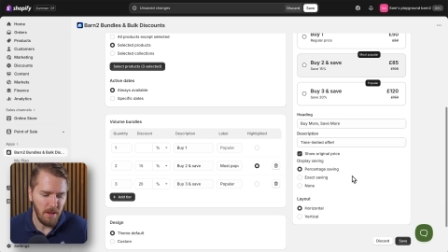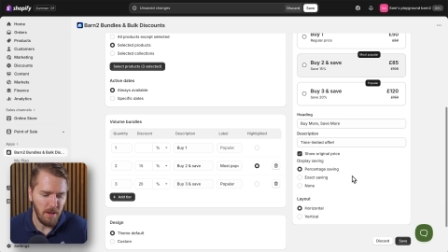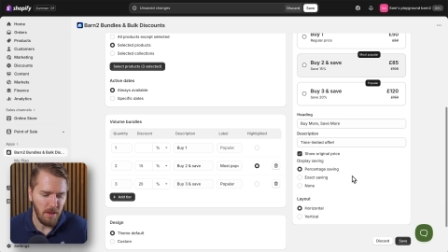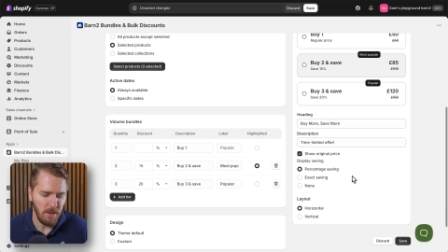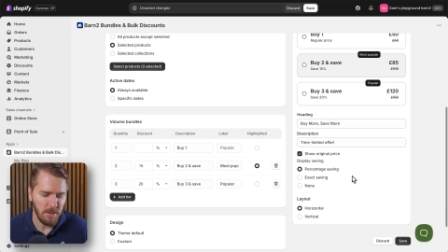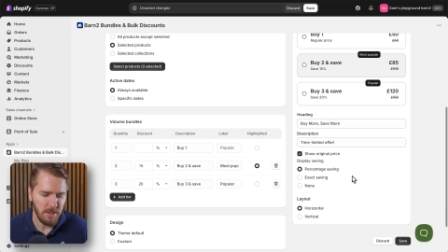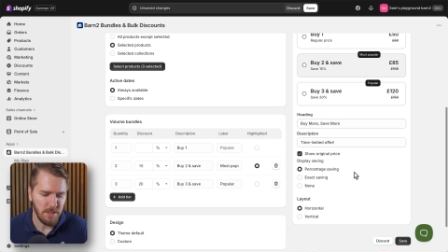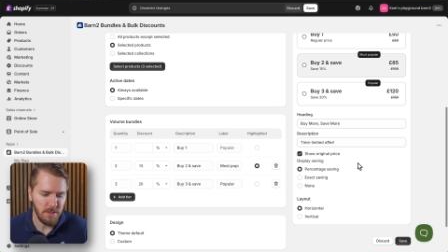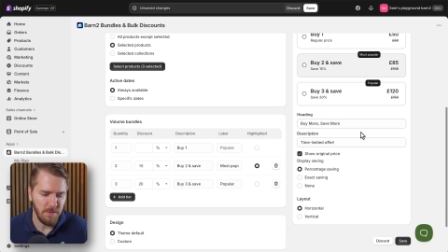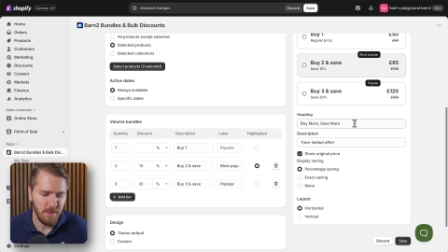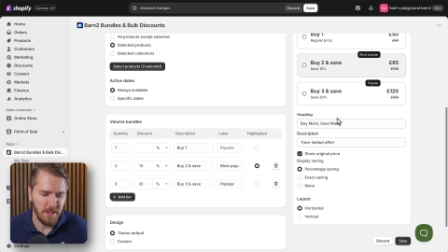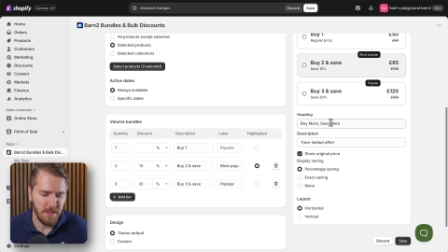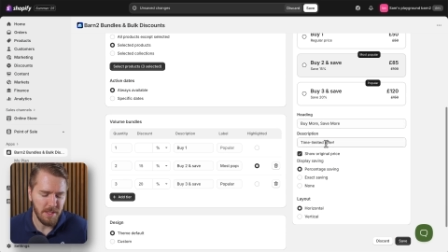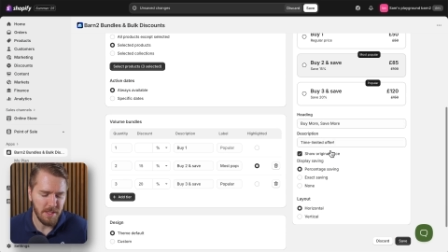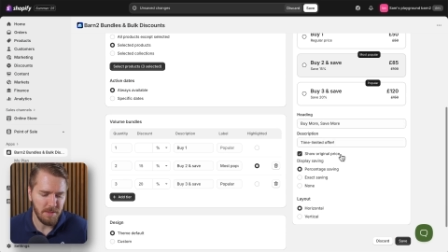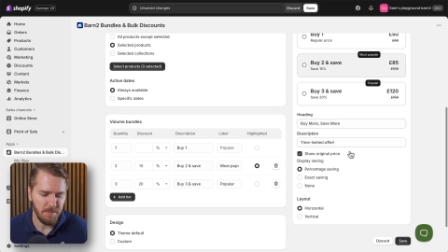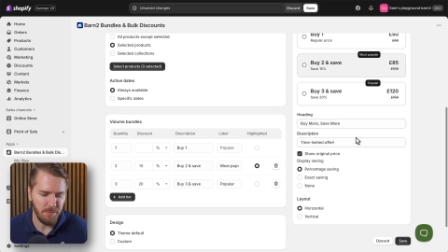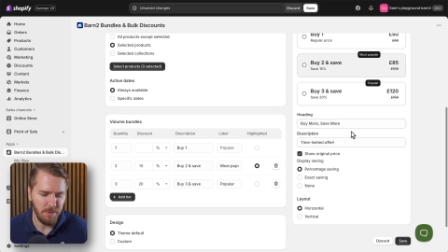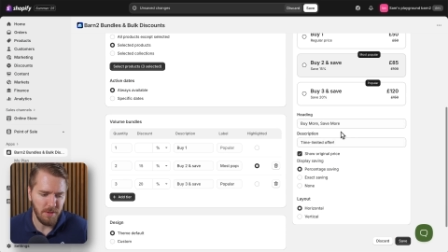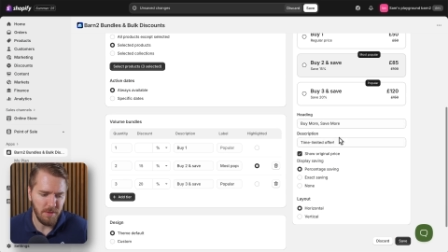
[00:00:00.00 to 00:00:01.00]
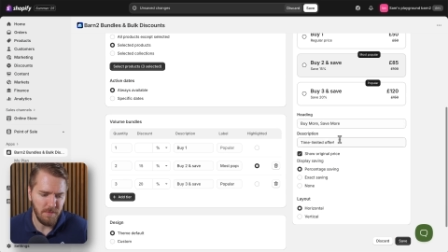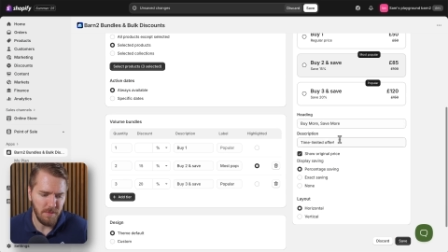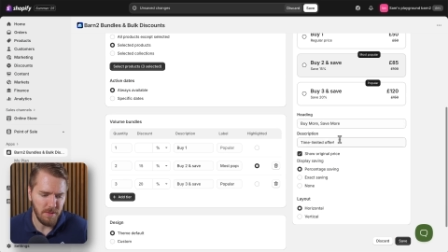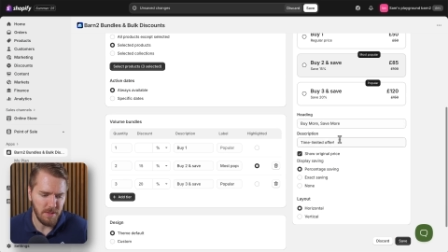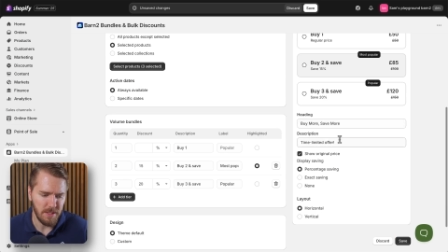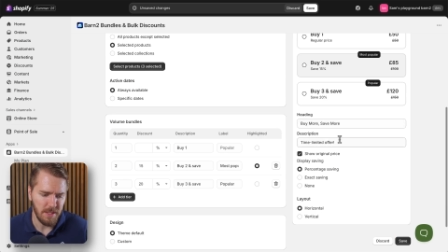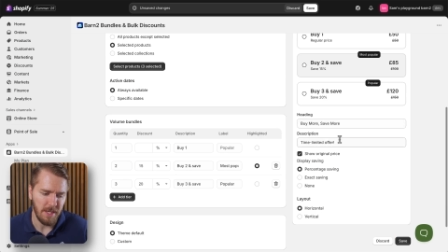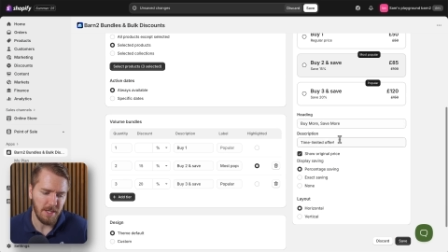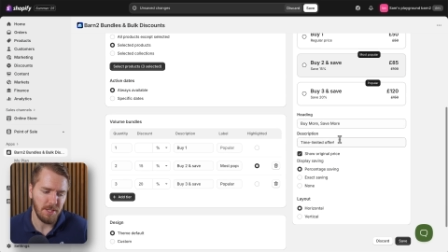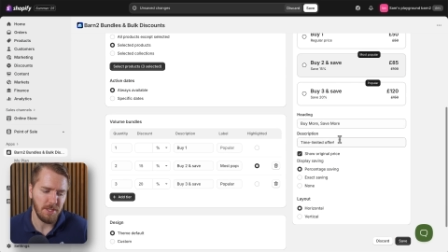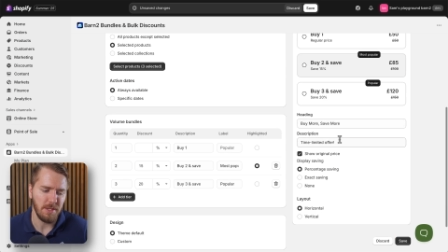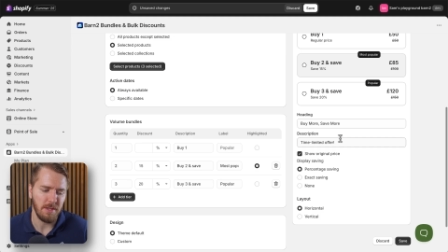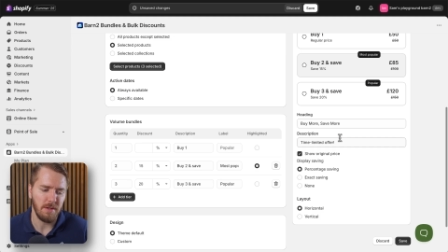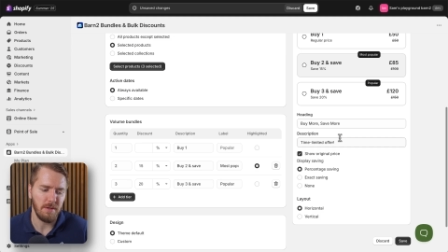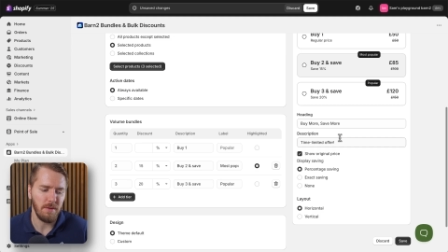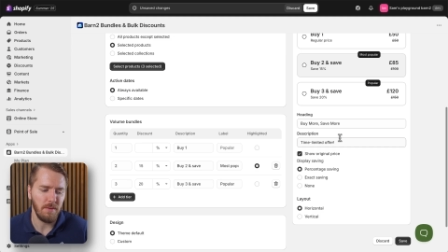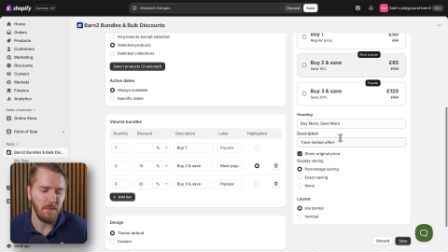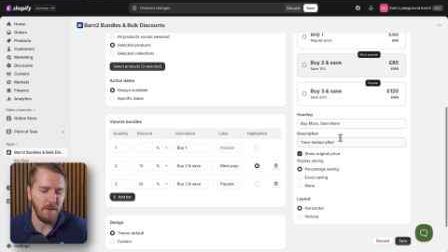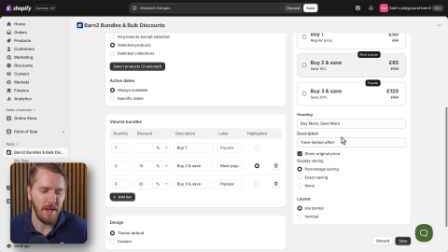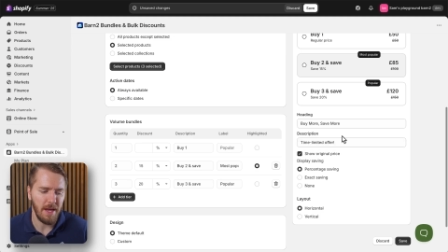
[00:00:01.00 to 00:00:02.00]
Also in this preview section,
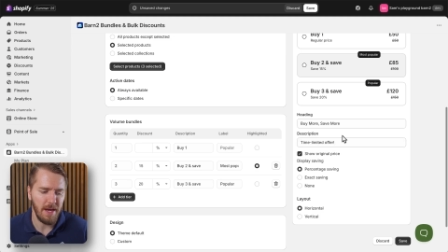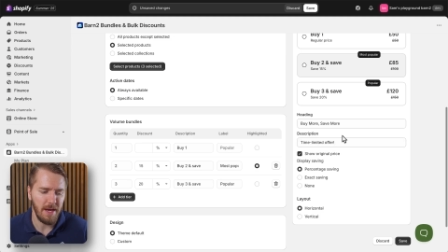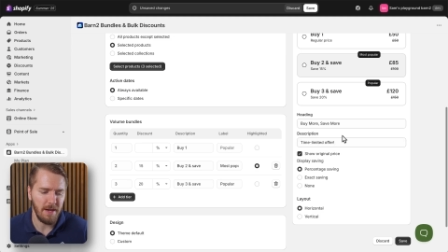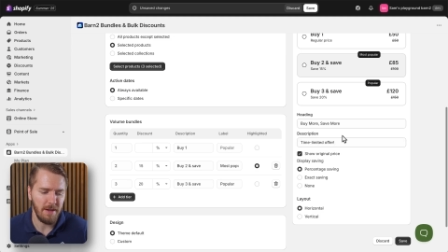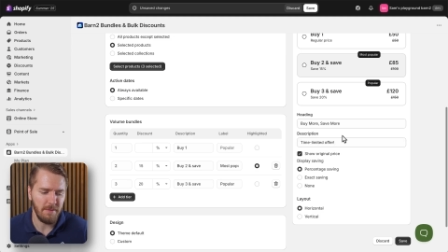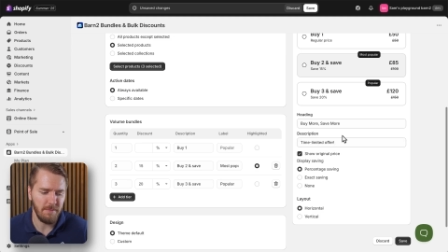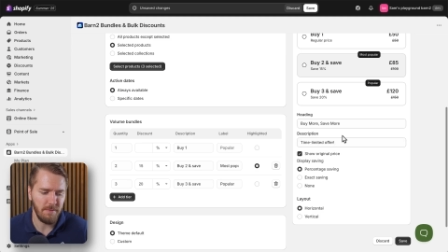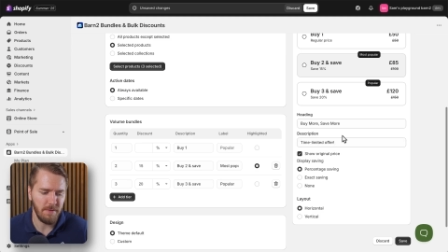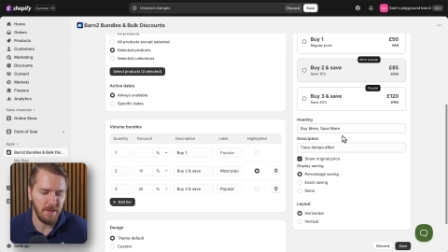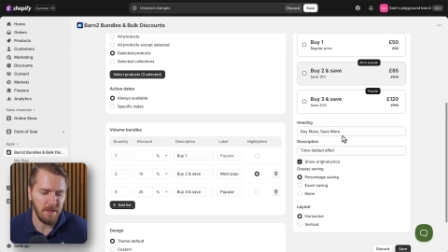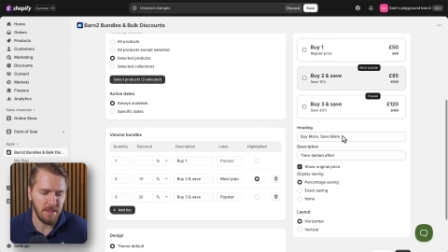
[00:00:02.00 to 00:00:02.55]
we have